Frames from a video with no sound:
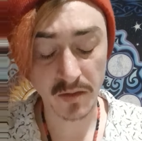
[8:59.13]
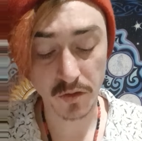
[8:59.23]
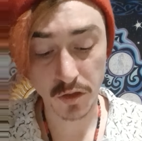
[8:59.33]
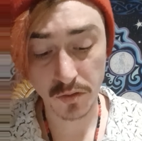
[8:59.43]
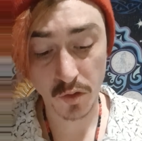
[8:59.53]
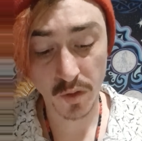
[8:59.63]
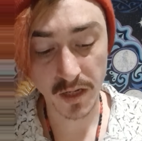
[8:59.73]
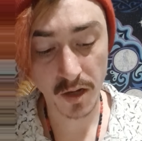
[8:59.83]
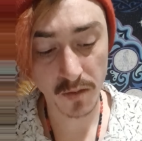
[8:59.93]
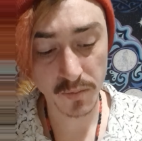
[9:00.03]
either you're the Queen
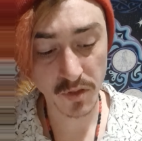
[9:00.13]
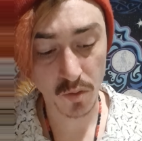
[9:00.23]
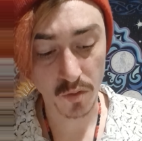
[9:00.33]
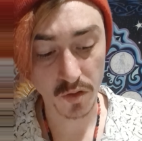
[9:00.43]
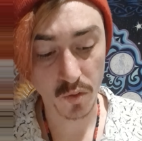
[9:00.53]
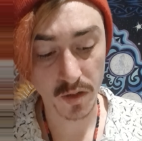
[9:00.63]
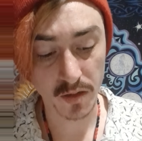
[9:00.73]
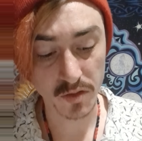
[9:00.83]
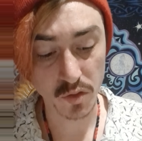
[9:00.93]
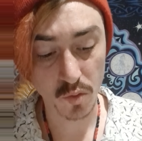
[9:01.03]
of Cups or the Queen
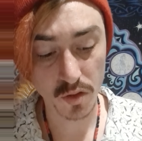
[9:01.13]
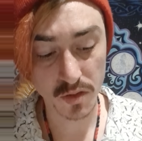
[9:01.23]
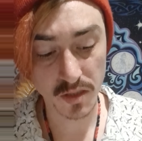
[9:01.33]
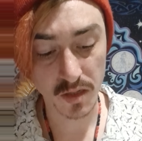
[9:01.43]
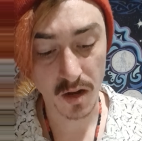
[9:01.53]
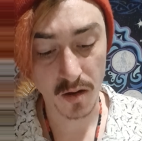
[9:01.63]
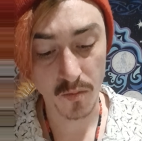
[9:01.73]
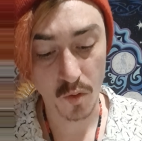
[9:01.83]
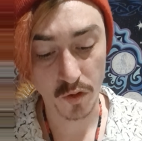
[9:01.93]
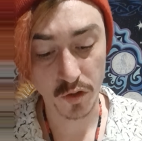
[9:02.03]
of Swords,
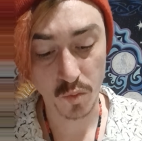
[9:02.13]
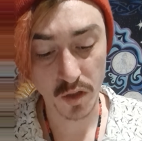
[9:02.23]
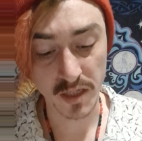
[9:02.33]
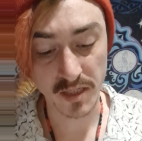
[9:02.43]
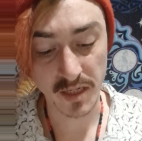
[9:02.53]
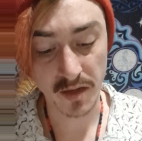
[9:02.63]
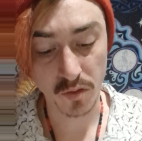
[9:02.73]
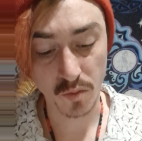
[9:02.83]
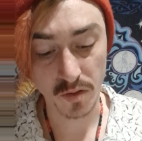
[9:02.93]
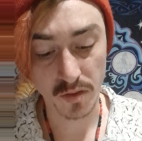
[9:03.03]
um, or you're working
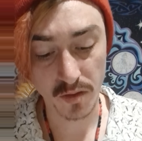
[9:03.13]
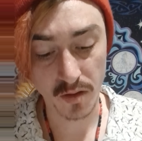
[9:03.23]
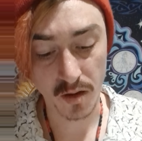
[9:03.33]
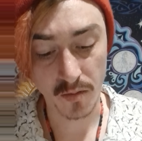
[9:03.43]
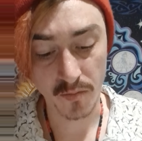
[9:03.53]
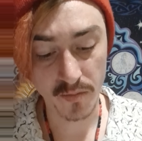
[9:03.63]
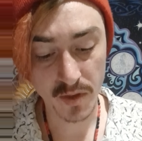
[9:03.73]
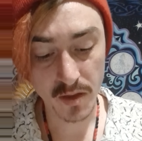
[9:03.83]
together with um,